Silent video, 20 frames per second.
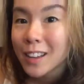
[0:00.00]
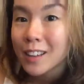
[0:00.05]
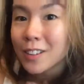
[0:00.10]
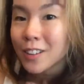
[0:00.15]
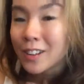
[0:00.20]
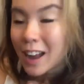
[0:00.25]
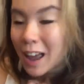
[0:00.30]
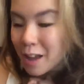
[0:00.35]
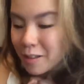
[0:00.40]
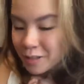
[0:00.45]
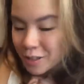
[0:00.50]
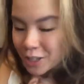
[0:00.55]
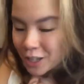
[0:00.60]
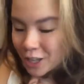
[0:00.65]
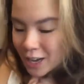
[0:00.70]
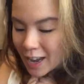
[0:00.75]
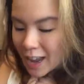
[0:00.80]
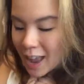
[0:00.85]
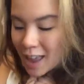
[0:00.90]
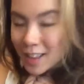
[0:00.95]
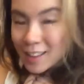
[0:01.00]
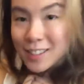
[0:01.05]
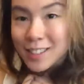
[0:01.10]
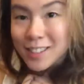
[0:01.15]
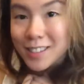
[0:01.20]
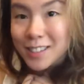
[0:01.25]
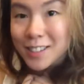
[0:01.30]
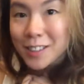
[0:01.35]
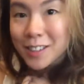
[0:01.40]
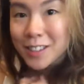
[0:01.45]
On how to shake
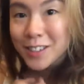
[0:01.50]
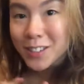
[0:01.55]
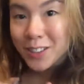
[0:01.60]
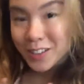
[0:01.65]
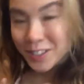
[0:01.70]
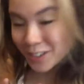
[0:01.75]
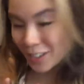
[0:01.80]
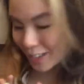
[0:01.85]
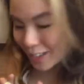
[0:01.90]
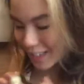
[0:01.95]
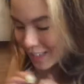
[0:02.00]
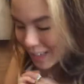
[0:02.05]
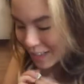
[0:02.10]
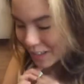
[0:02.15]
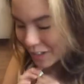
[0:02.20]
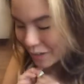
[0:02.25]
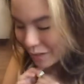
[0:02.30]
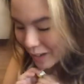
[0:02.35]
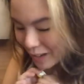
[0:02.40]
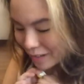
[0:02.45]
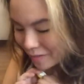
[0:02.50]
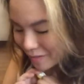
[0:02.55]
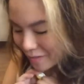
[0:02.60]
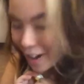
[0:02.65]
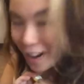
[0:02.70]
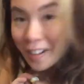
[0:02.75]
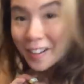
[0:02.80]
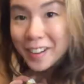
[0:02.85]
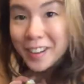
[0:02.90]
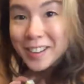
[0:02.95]
hands. So as you can see, he's already
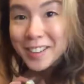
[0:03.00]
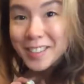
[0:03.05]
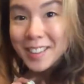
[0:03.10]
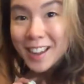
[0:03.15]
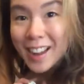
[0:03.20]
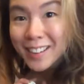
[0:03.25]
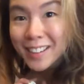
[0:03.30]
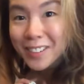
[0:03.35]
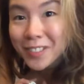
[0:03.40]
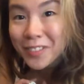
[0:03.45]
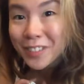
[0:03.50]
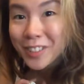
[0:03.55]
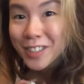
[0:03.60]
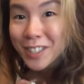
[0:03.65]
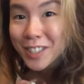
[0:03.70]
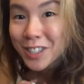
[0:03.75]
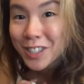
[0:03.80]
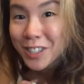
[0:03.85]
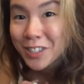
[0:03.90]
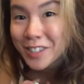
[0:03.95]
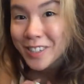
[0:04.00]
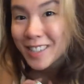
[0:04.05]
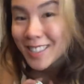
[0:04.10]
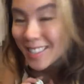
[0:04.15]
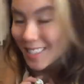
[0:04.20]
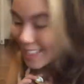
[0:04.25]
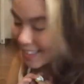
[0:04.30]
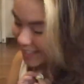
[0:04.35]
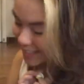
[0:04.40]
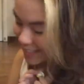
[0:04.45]
very excited for his
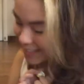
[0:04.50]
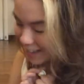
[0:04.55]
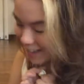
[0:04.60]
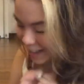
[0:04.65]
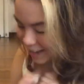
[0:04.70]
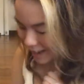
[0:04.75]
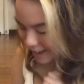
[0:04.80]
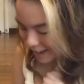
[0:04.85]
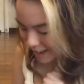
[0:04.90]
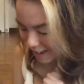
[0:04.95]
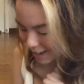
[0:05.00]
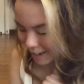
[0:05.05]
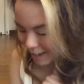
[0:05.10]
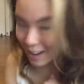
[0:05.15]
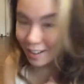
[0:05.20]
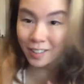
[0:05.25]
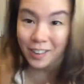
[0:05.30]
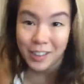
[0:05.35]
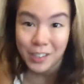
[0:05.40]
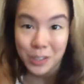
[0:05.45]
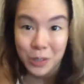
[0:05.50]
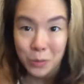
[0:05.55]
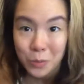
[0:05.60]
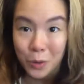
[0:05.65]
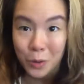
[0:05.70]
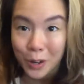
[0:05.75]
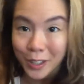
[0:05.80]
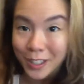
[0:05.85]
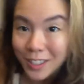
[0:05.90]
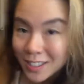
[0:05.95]
treats, for his
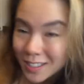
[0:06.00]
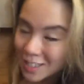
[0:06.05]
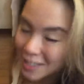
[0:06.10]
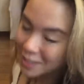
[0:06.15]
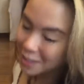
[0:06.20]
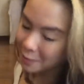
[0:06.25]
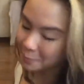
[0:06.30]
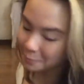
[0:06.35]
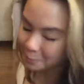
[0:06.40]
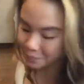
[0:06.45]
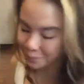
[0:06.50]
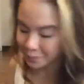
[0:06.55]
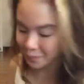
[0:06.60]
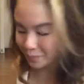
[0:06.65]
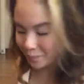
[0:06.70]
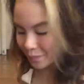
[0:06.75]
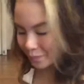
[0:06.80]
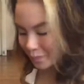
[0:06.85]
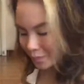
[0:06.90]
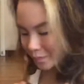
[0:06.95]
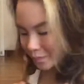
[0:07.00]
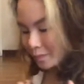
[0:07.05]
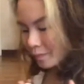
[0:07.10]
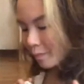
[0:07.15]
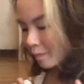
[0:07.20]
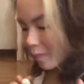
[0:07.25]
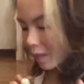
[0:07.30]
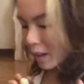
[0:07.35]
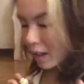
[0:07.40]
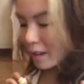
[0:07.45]
rewards.
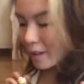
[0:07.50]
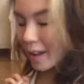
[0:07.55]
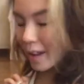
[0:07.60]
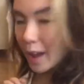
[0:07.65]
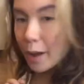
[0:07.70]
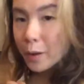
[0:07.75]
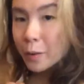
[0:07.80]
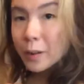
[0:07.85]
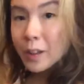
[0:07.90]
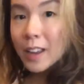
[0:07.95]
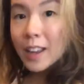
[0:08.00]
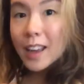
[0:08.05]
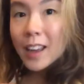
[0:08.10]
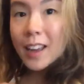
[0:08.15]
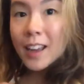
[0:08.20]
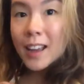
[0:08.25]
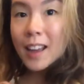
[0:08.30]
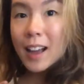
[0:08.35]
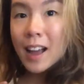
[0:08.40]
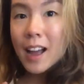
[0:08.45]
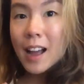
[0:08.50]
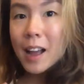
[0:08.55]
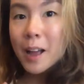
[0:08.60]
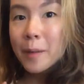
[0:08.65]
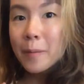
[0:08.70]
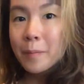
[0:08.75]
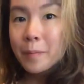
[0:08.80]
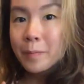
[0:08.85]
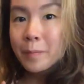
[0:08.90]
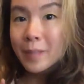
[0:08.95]
Now,
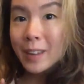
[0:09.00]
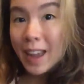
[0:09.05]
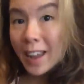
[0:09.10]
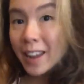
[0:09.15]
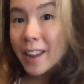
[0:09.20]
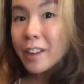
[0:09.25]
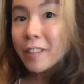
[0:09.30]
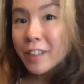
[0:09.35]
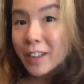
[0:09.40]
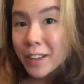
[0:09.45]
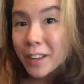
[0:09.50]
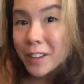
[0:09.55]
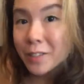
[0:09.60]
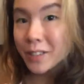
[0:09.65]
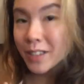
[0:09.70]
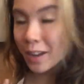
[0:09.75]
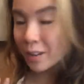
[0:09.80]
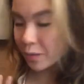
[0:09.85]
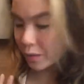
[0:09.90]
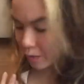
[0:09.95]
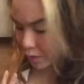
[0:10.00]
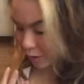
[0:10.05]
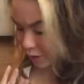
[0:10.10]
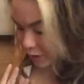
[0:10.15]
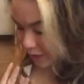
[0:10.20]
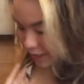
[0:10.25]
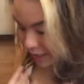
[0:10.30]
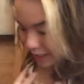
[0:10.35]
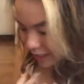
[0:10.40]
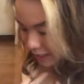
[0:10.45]
yeah, he already knows how to
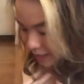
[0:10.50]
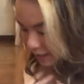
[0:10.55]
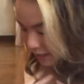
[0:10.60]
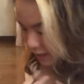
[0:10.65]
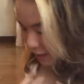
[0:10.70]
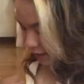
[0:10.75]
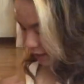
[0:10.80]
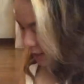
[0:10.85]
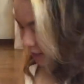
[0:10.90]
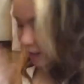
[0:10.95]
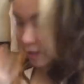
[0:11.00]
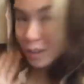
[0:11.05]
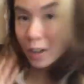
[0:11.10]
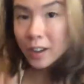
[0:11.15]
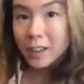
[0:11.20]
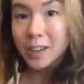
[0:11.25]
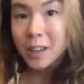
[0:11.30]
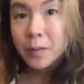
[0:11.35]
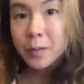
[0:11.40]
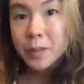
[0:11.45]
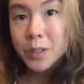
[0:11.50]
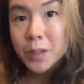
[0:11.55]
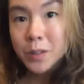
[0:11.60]
sit because I taught him.